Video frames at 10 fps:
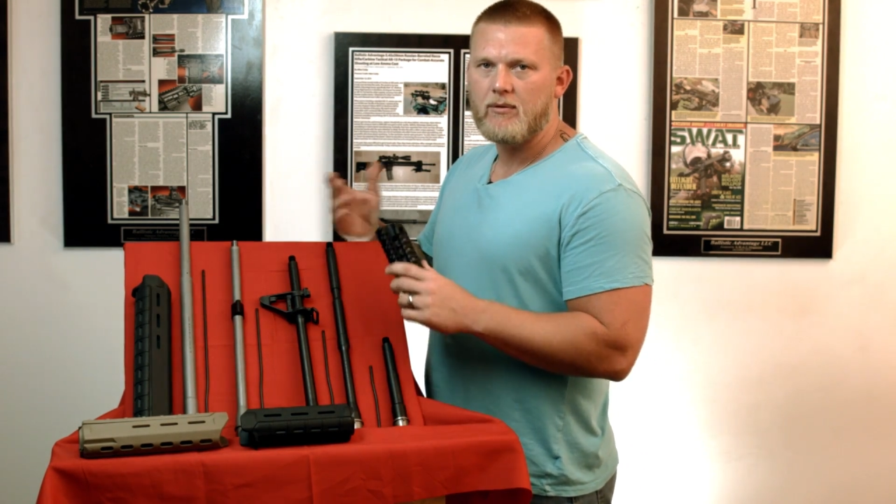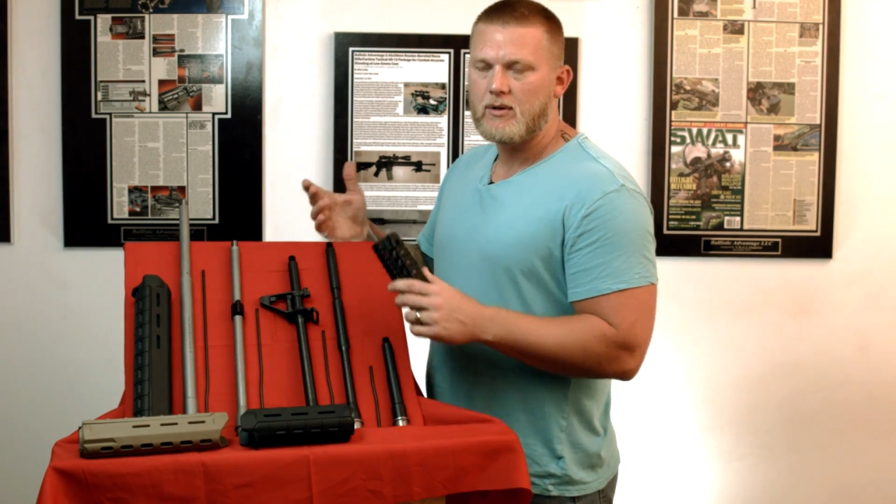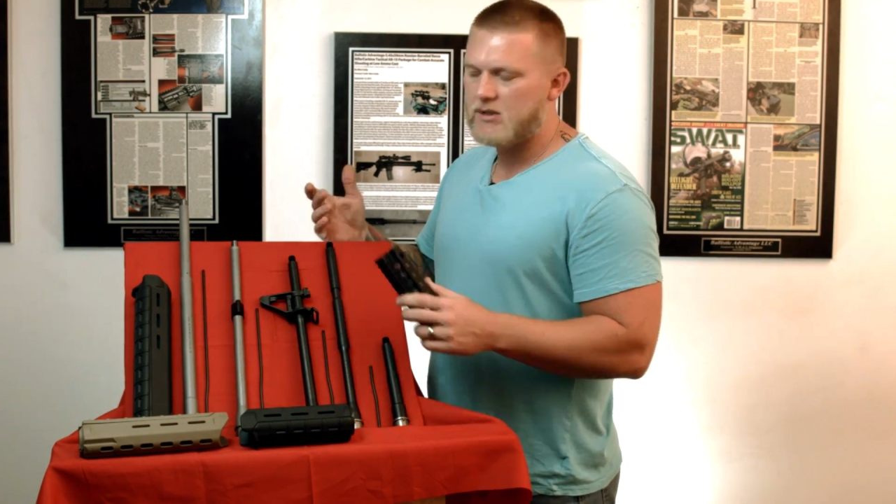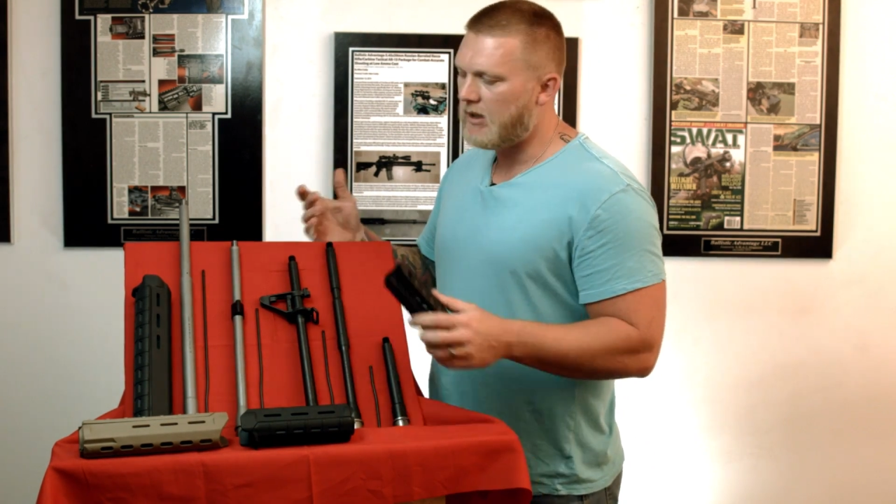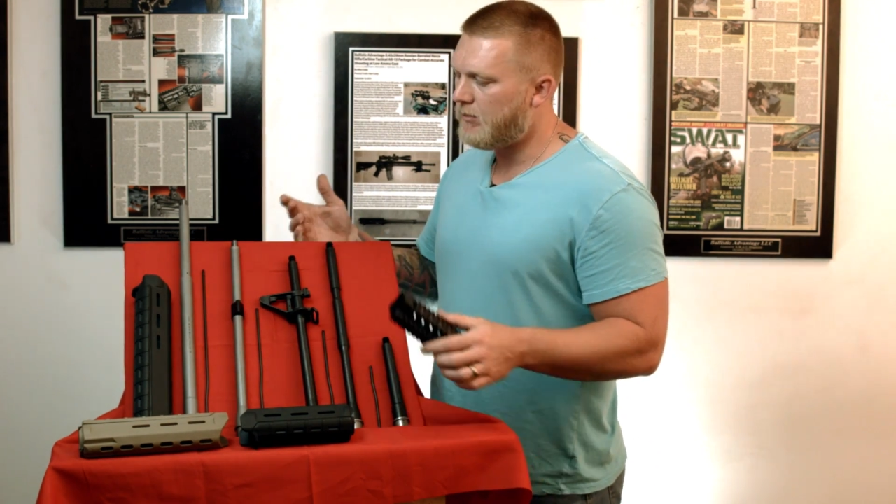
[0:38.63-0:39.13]
the
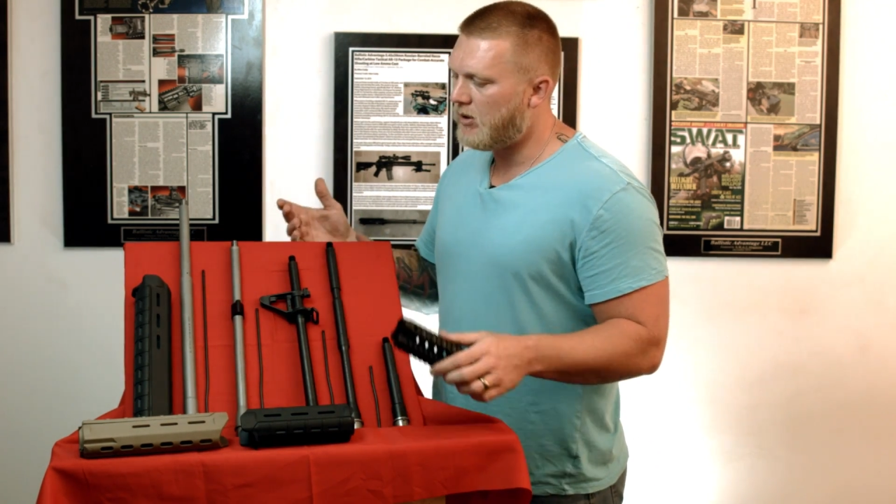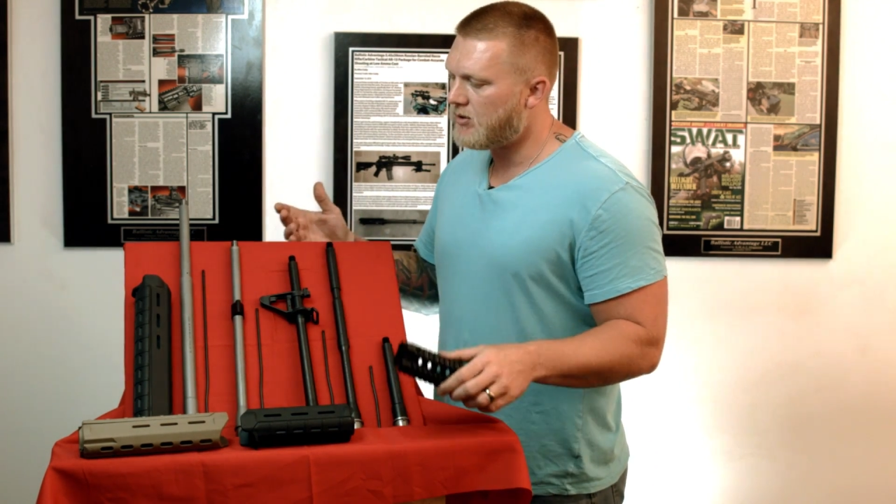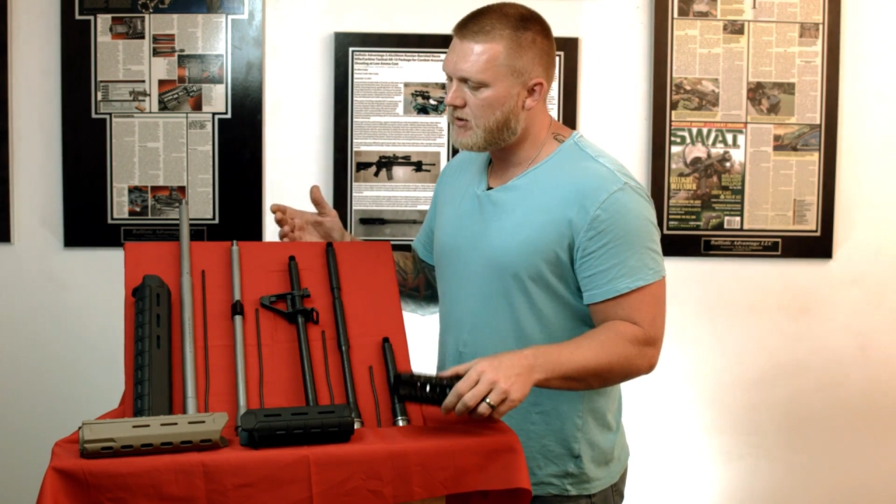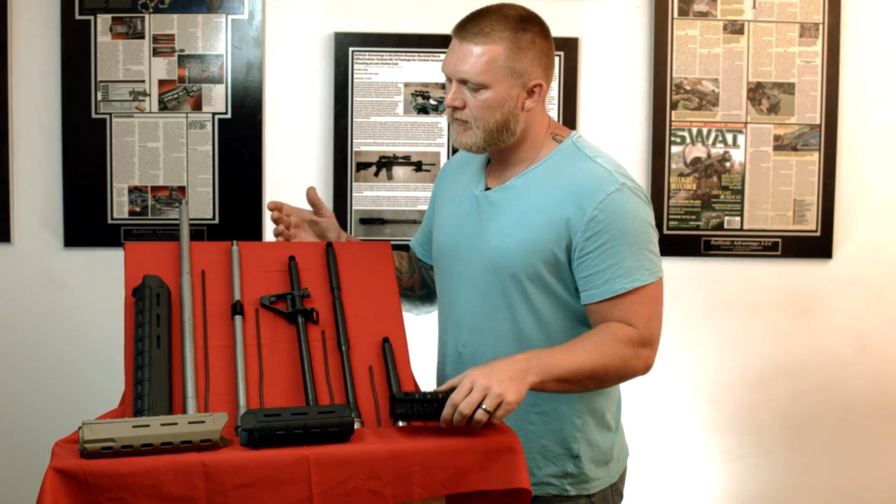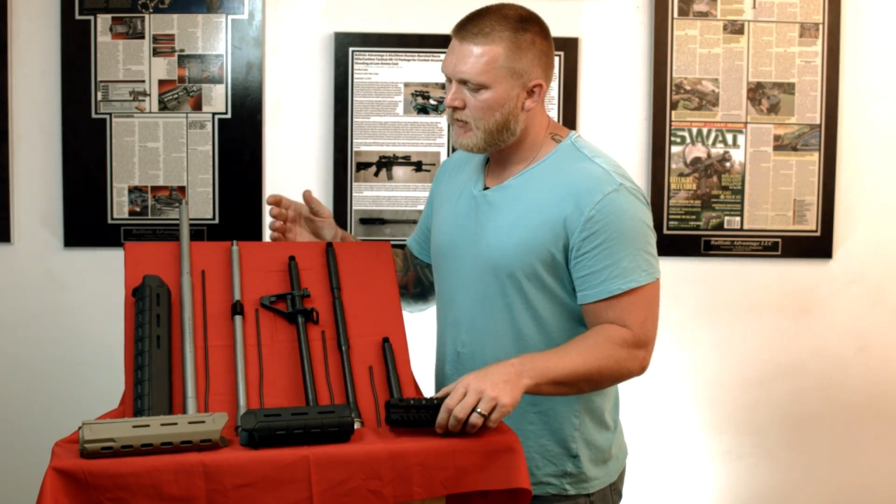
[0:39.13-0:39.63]
front sight
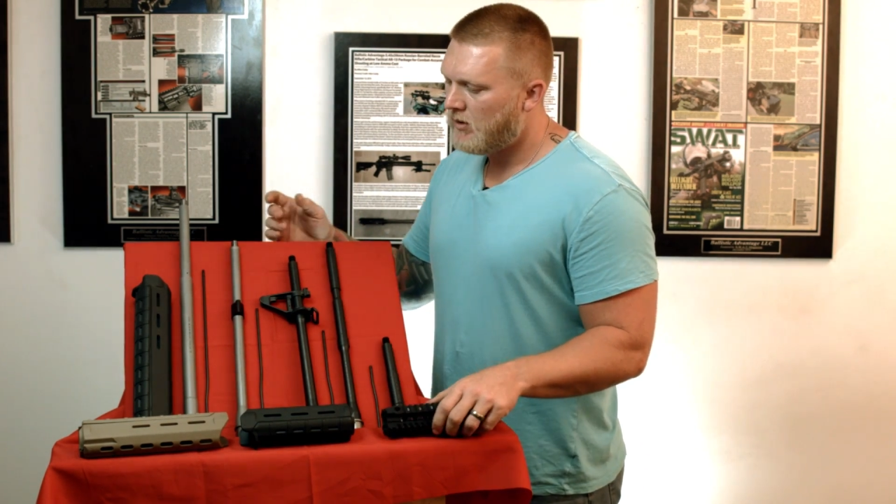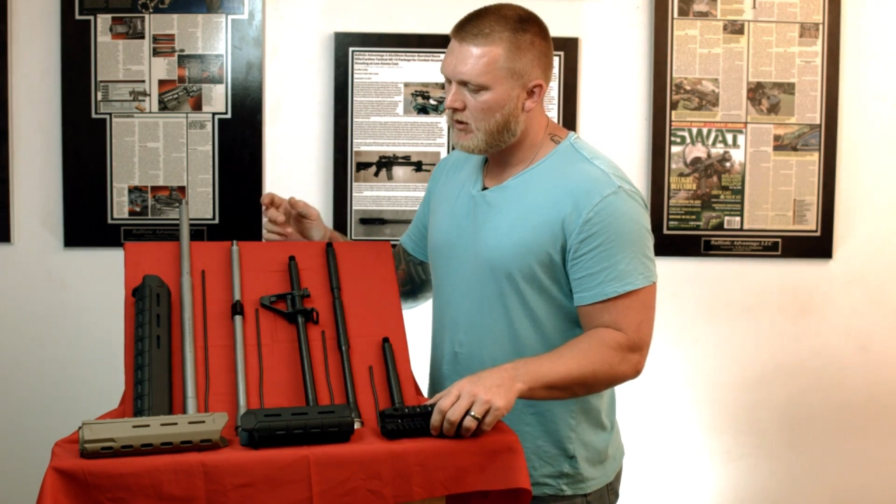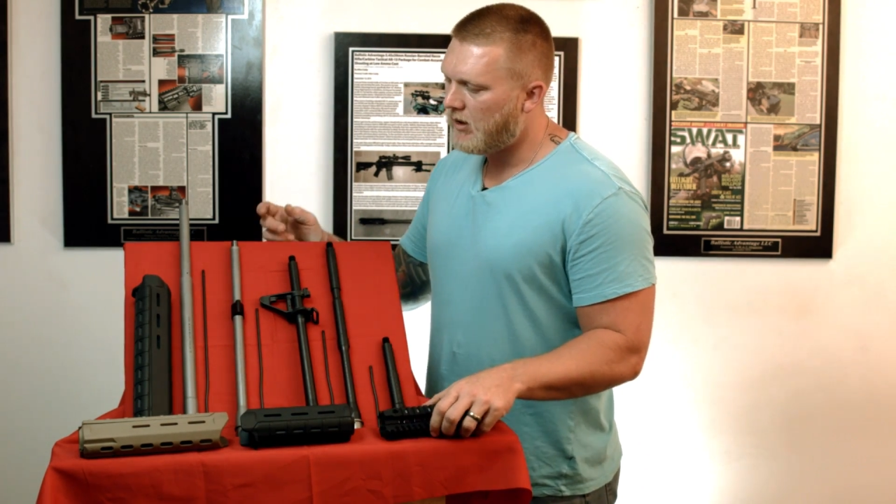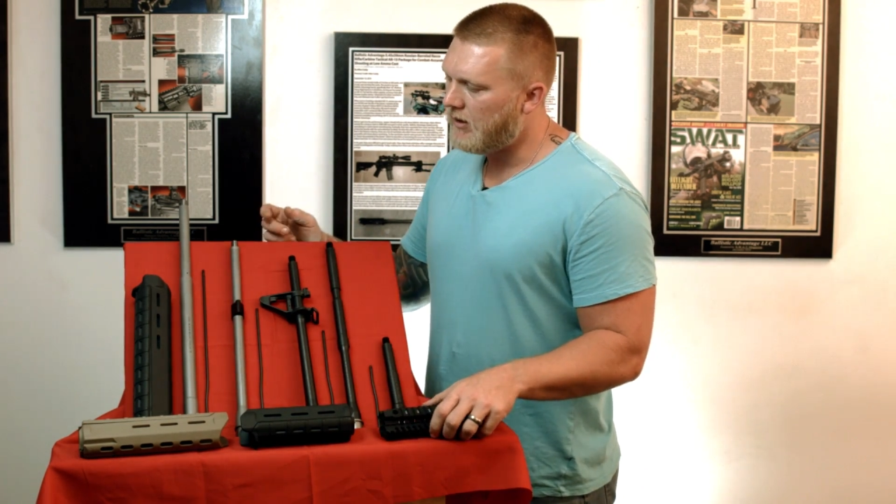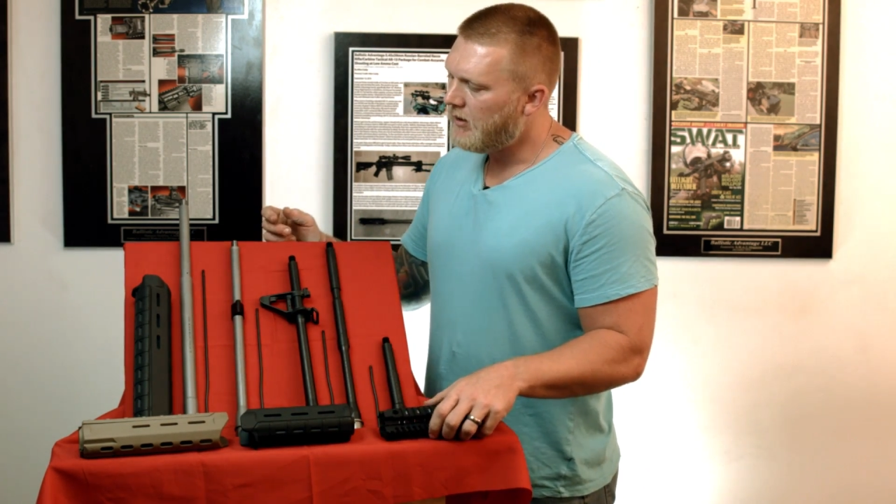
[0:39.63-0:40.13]
post,
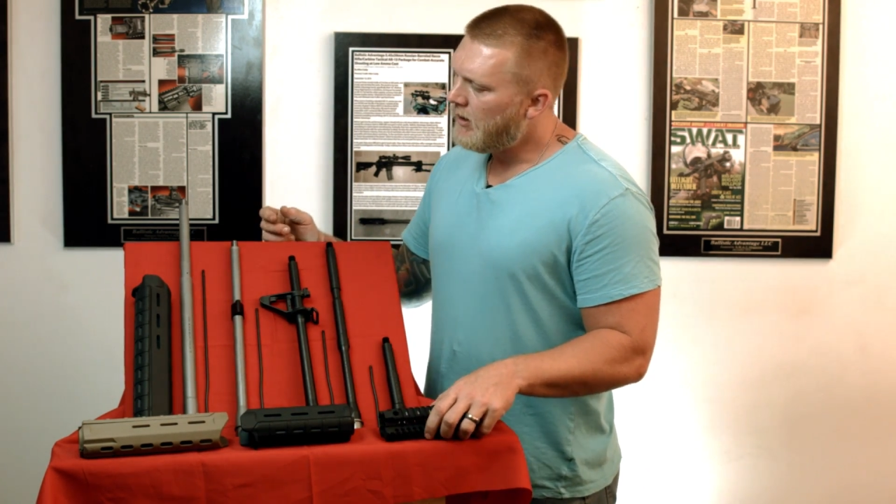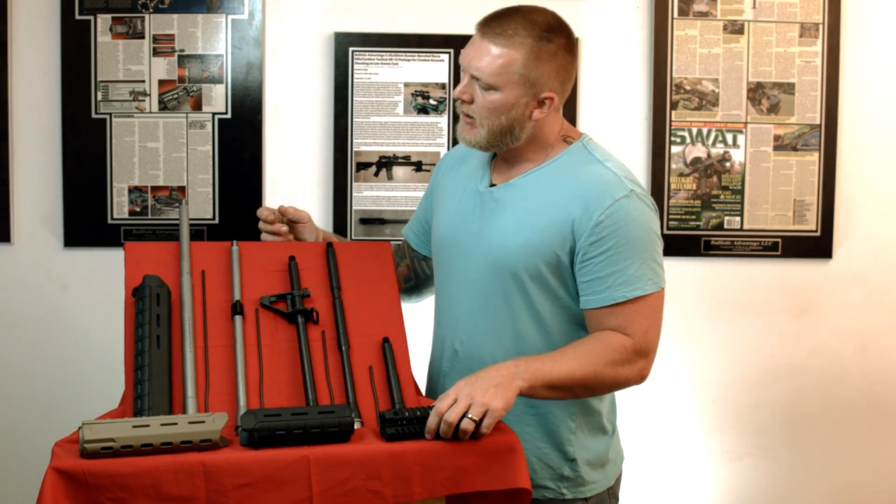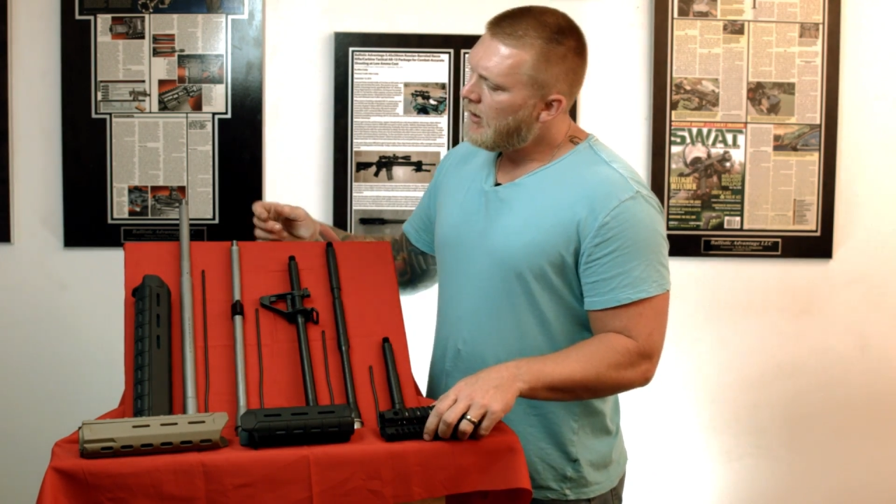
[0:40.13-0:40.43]
okay?